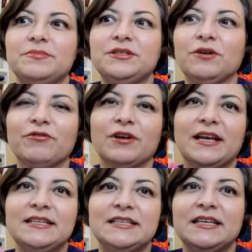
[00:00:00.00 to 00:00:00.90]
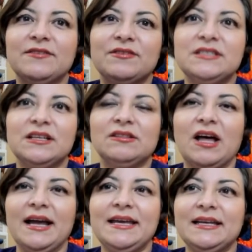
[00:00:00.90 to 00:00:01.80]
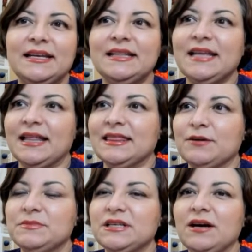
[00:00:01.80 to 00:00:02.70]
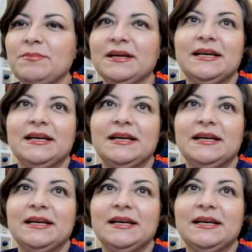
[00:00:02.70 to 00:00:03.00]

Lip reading: don't forget to give us a like and hit that thumbs up.